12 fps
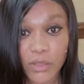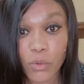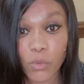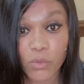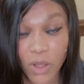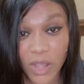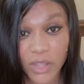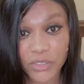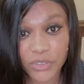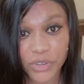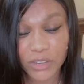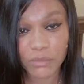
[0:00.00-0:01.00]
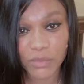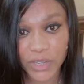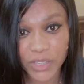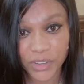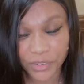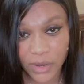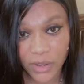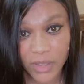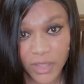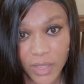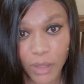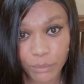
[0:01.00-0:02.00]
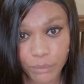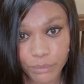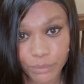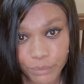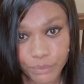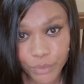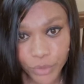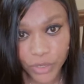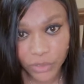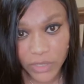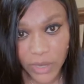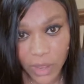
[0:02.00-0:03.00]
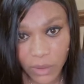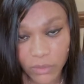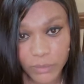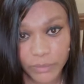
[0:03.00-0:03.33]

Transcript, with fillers: 100 milligram can pull you down